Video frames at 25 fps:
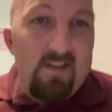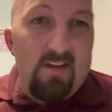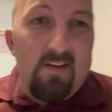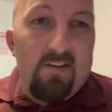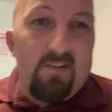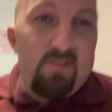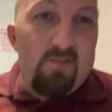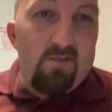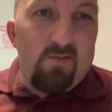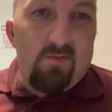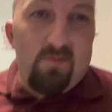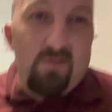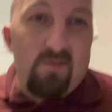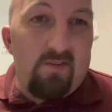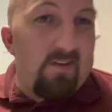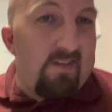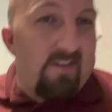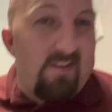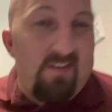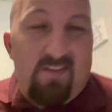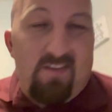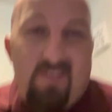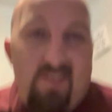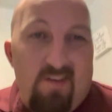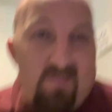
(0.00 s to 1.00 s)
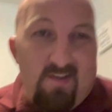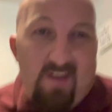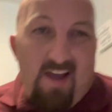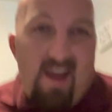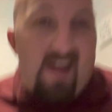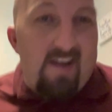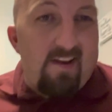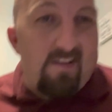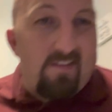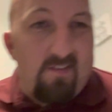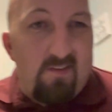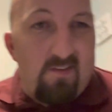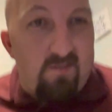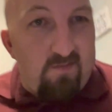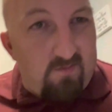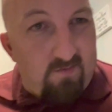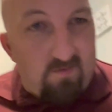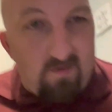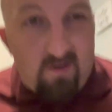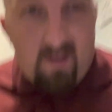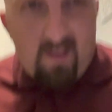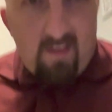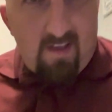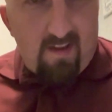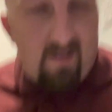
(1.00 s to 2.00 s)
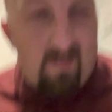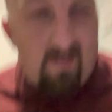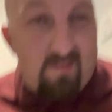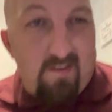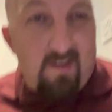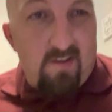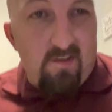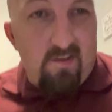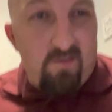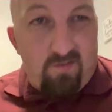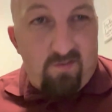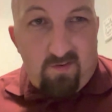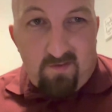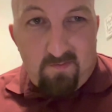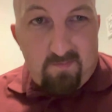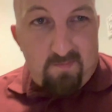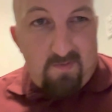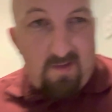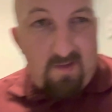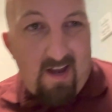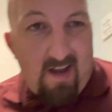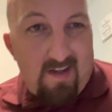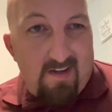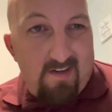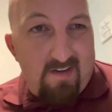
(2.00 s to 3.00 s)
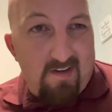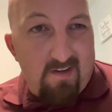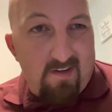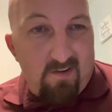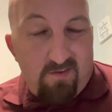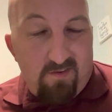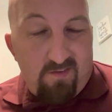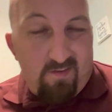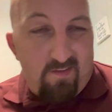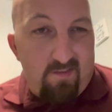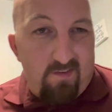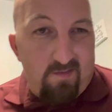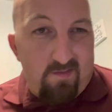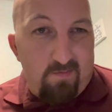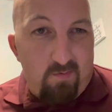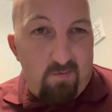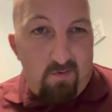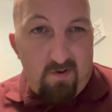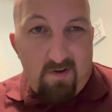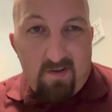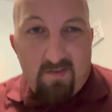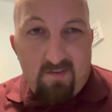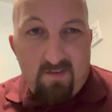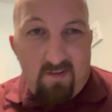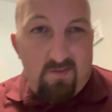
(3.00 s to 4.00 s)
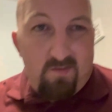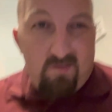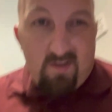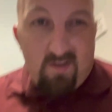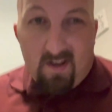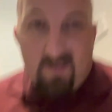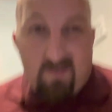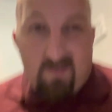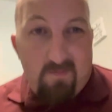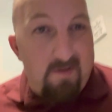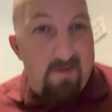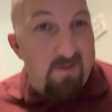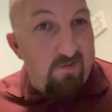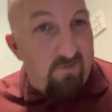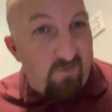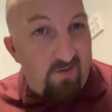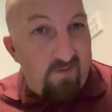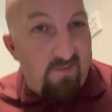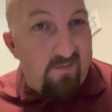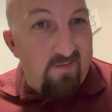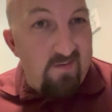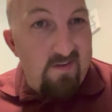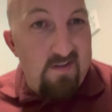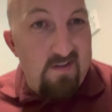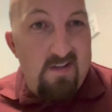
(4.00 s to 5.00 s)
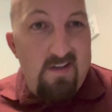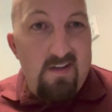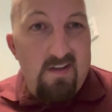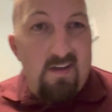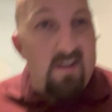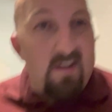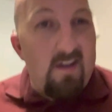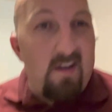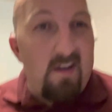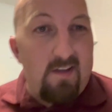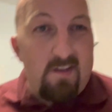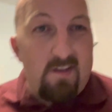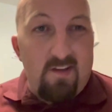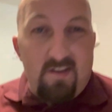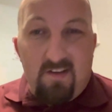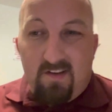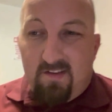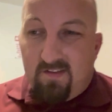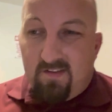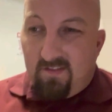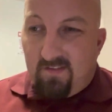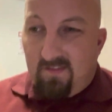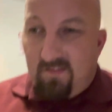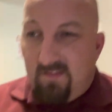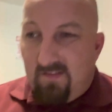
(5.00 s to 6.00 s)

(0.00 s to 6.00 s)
to consider adding, though. Like I said, you shouldn't be adding hitters at this point unless you got some injuries. Uh, you need to